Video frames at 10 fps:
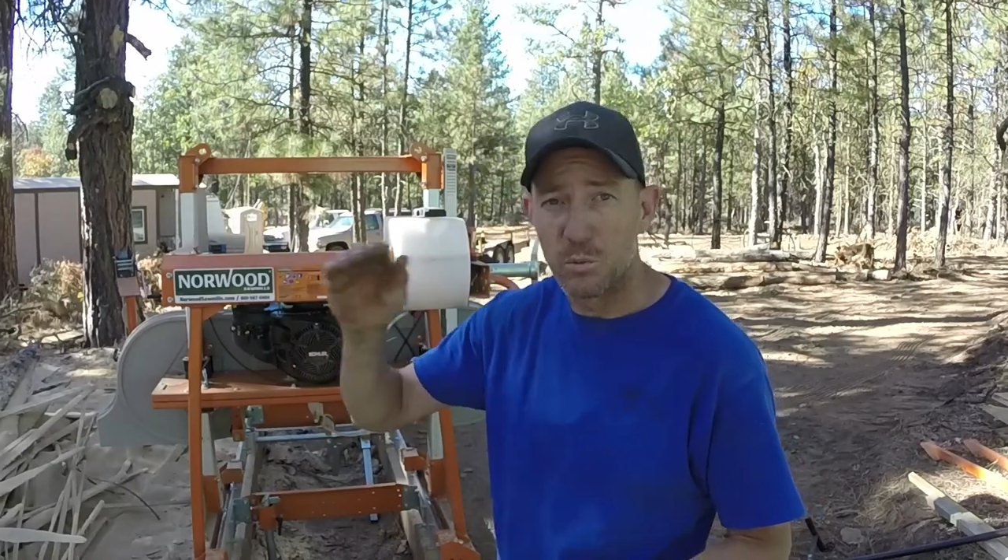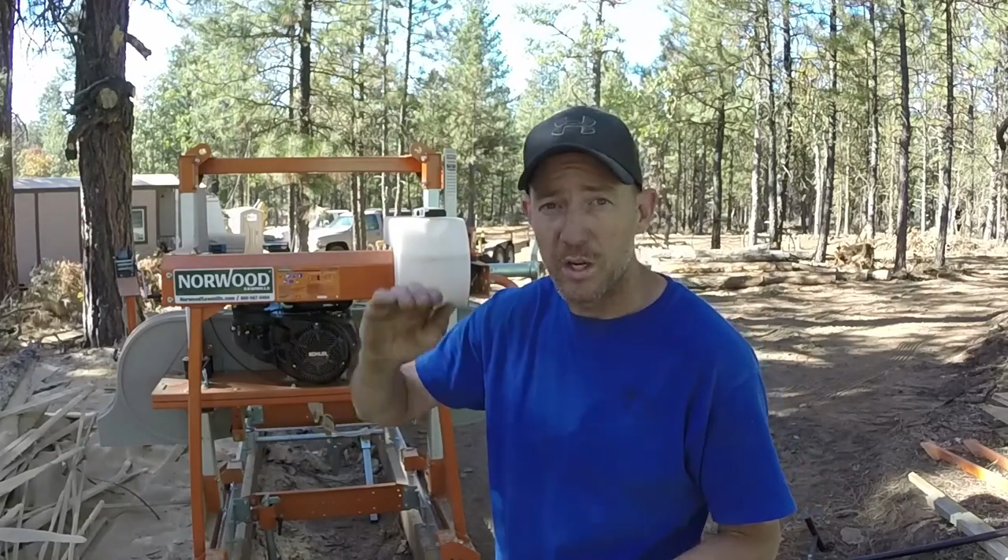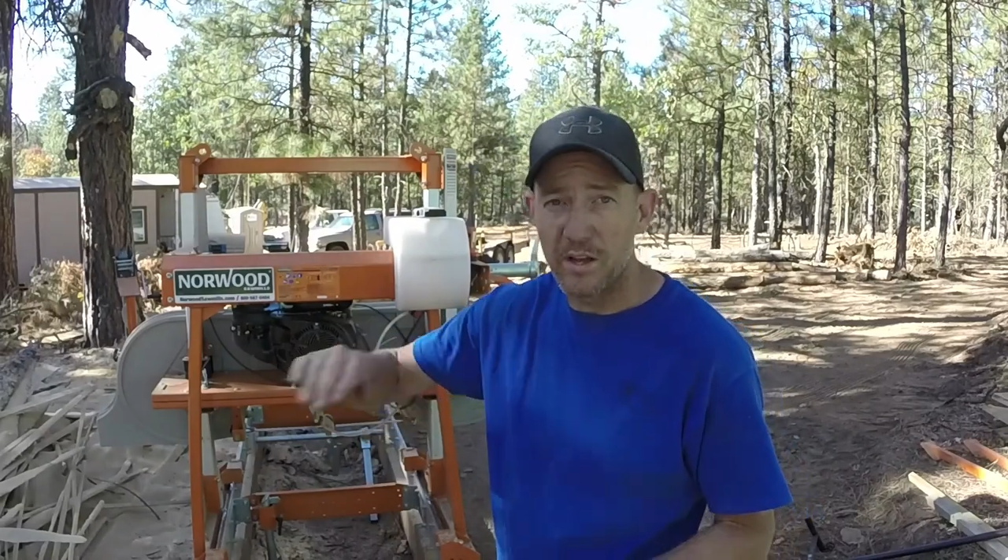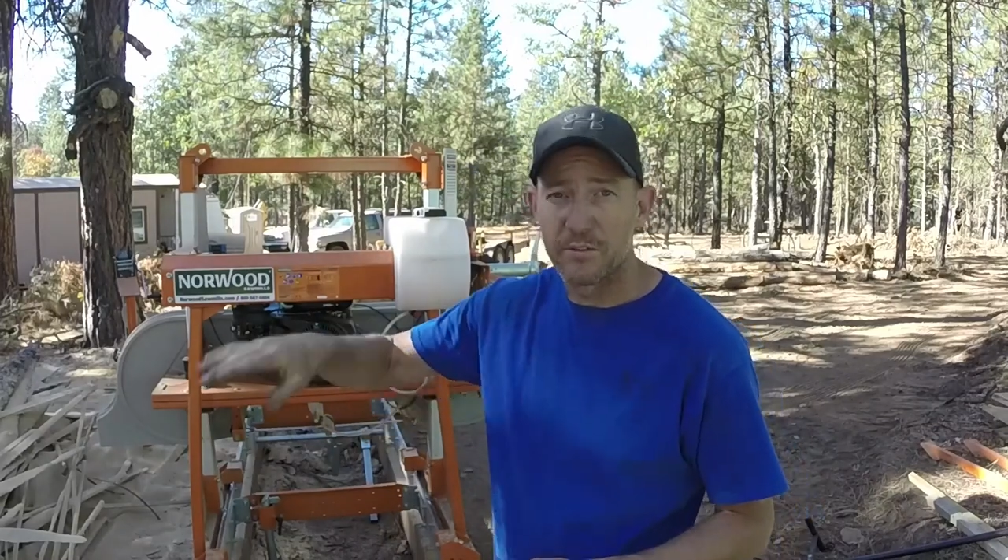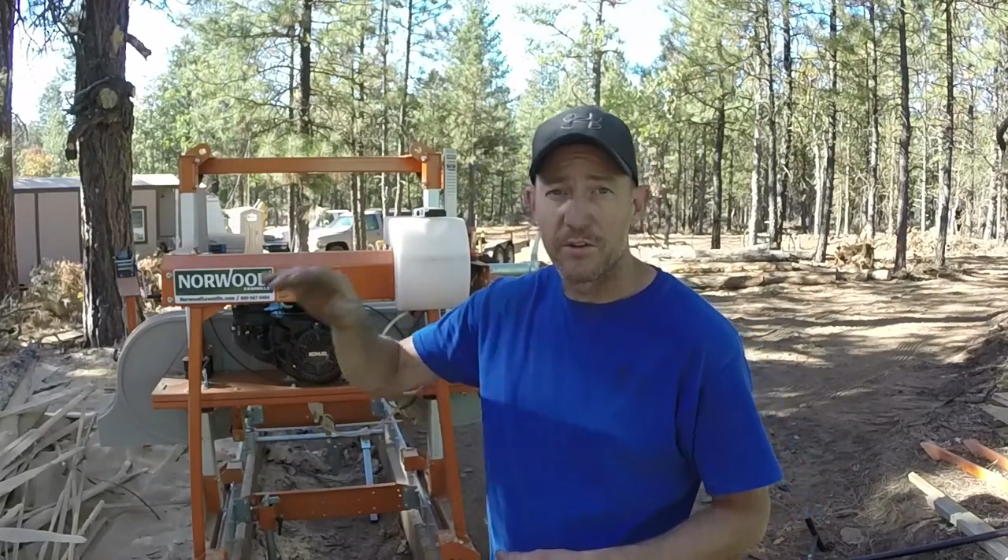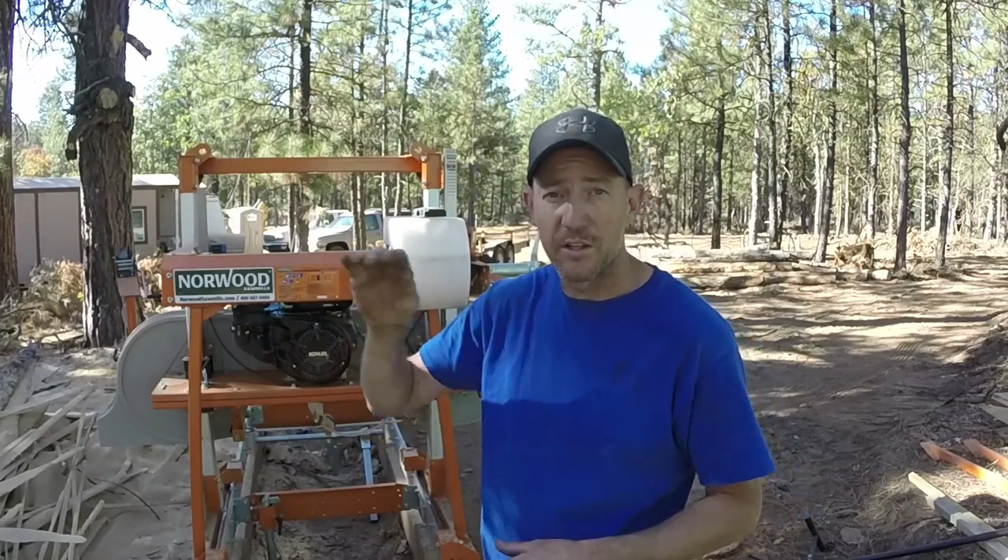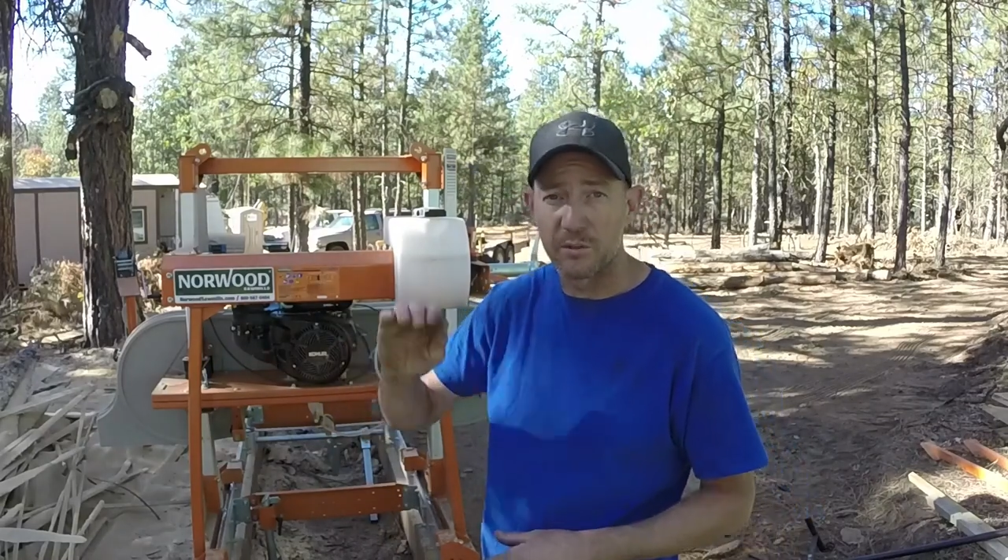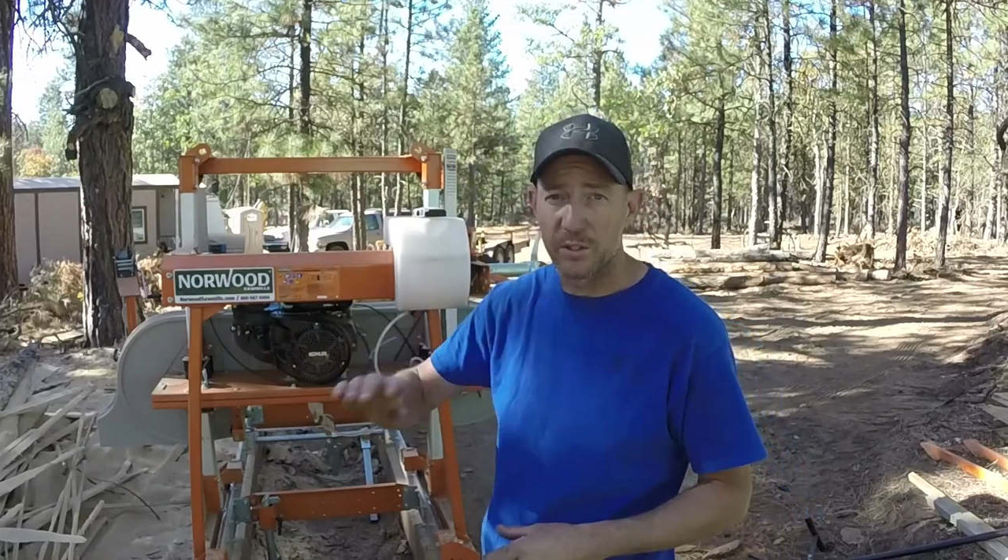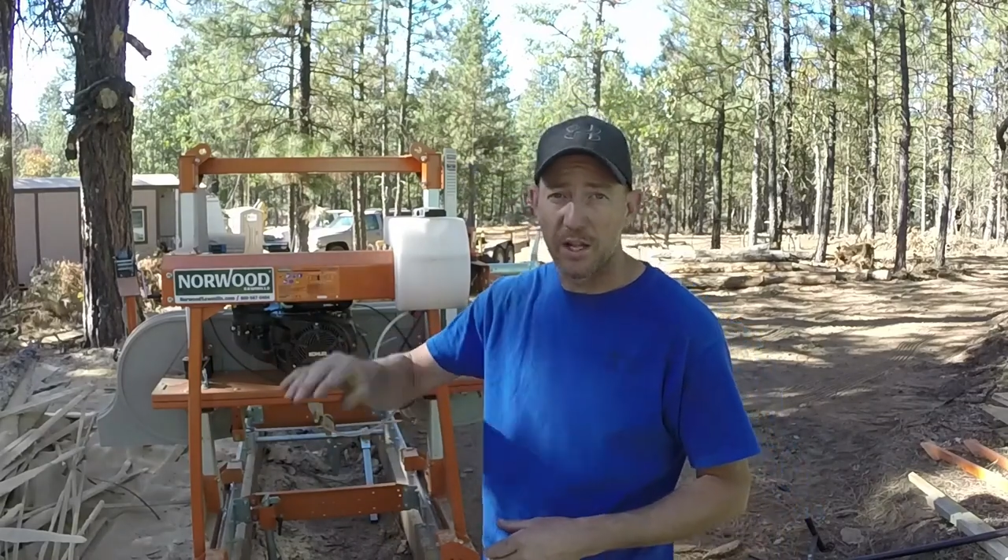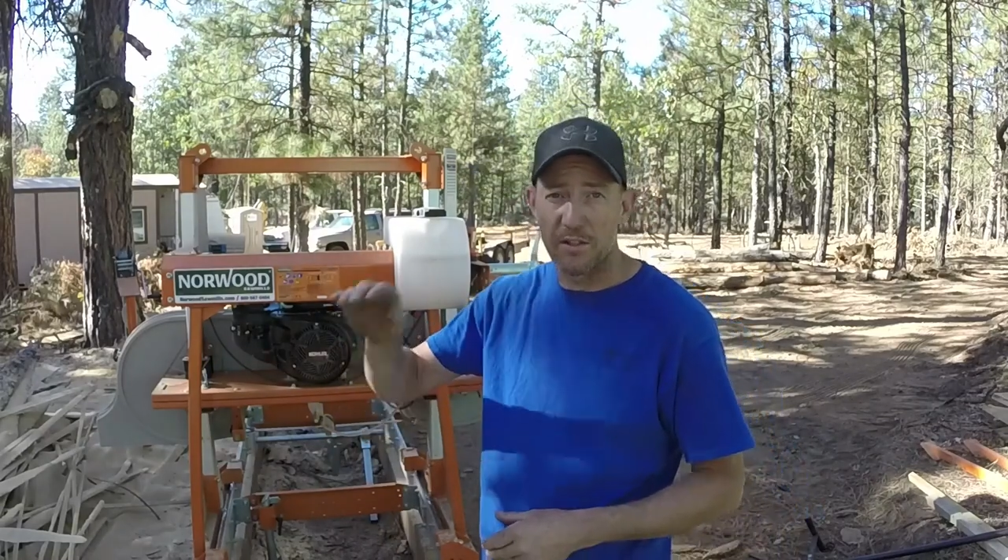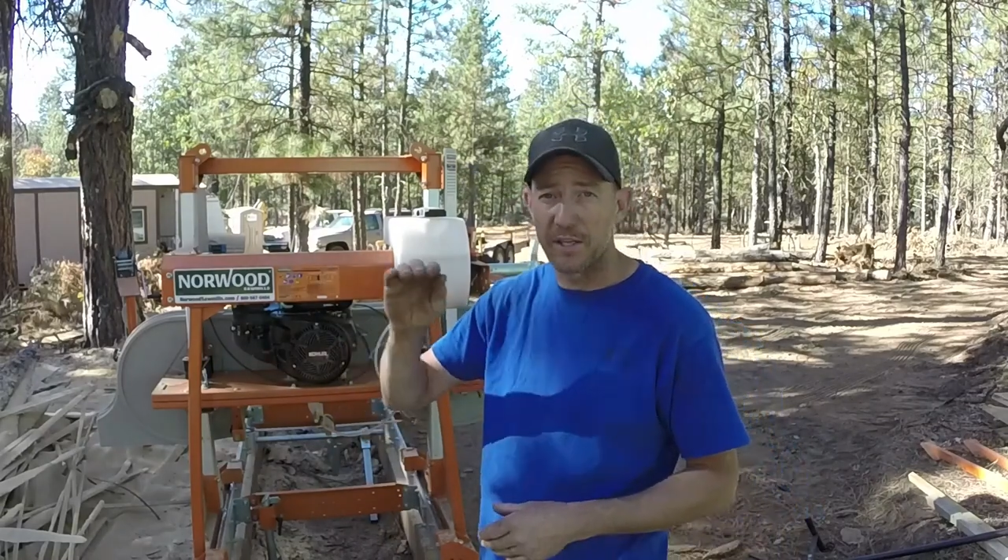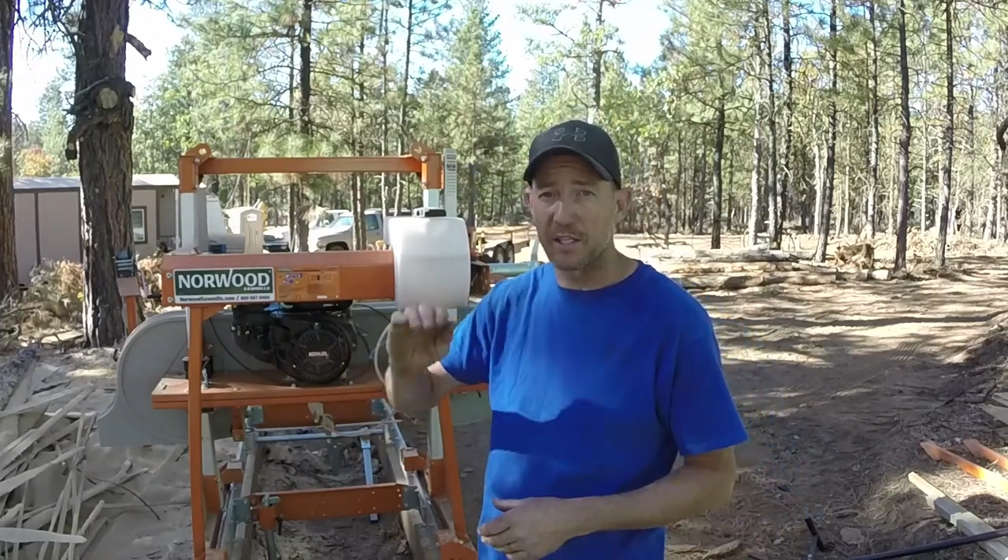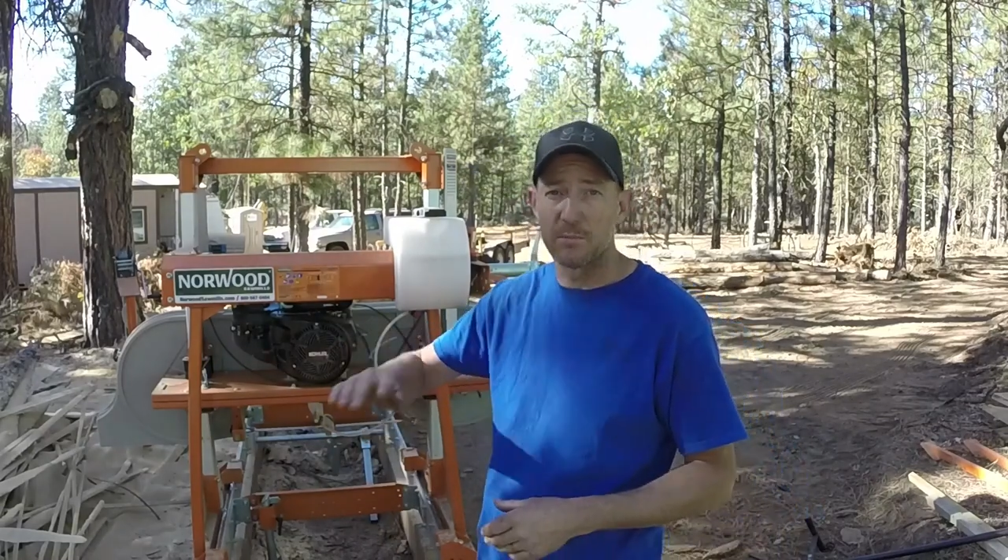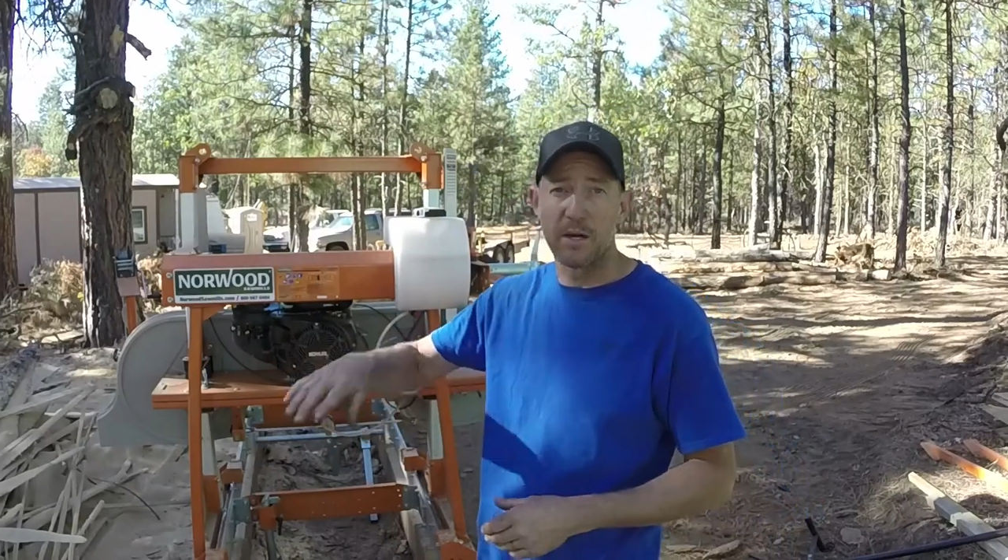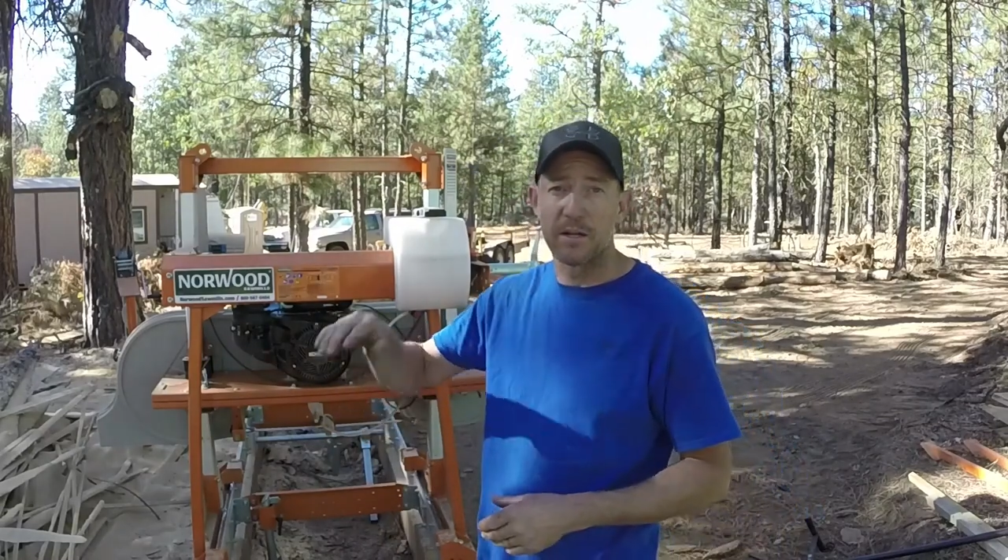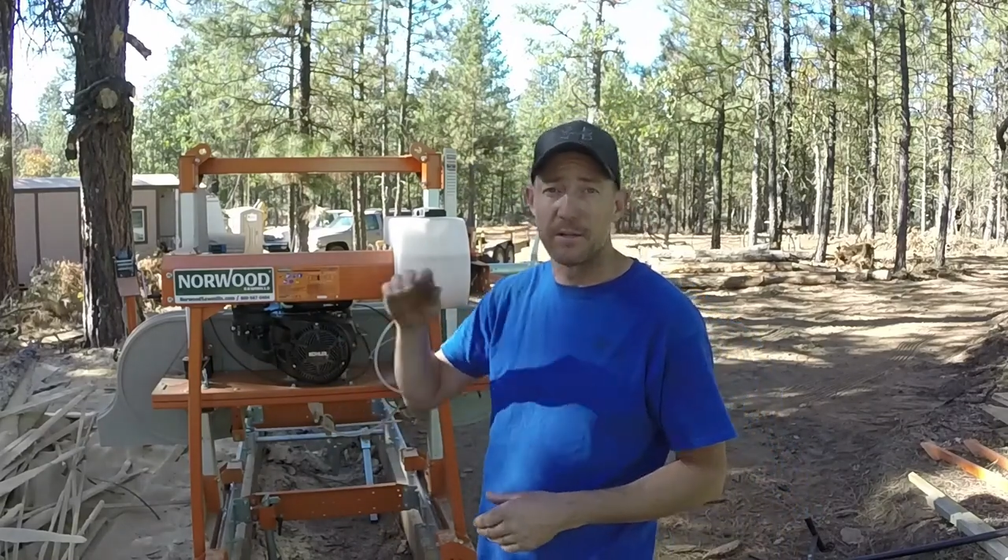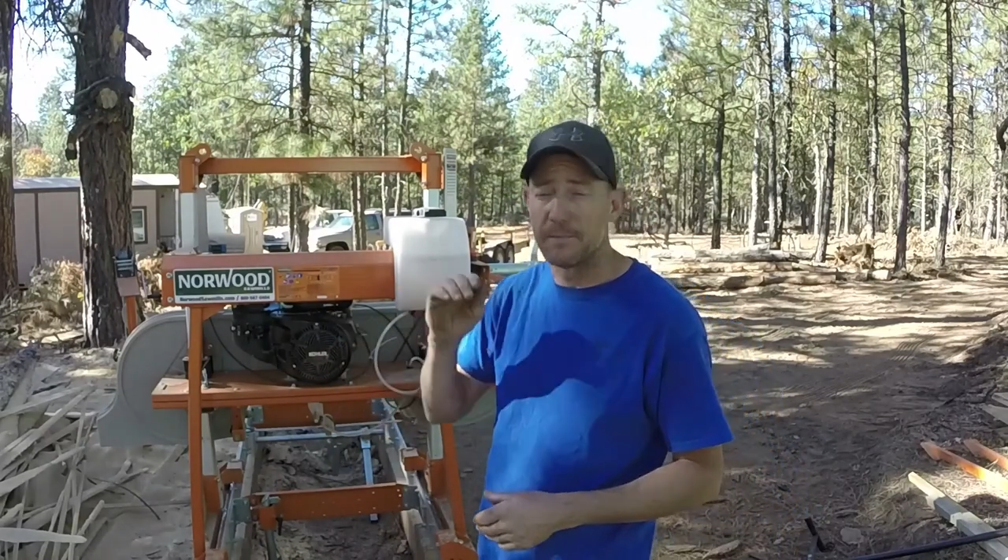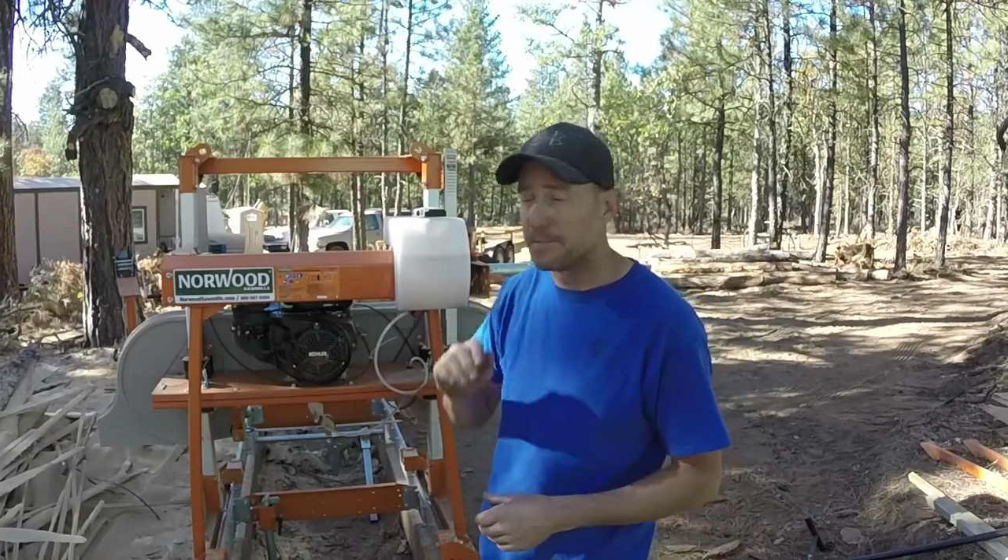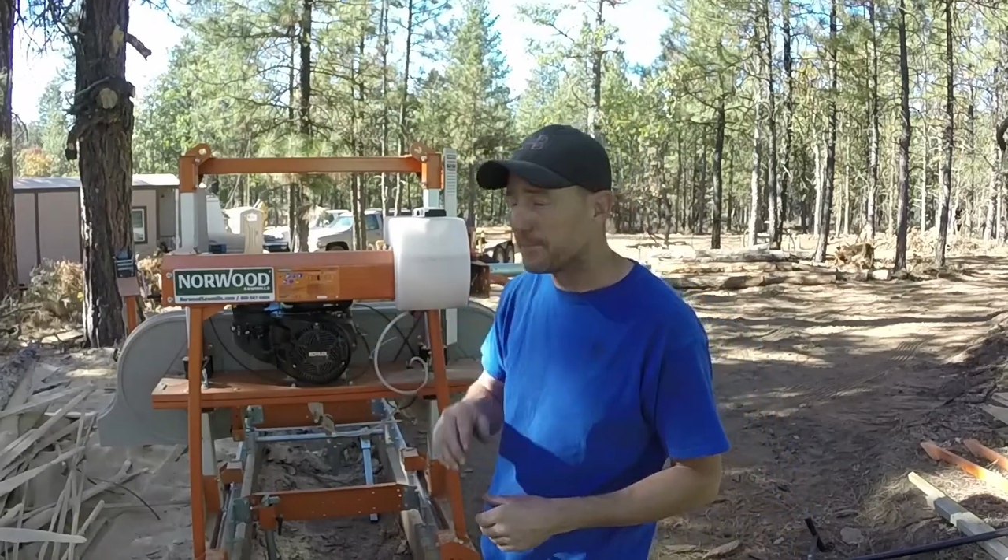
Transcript: one after another without thinking about it.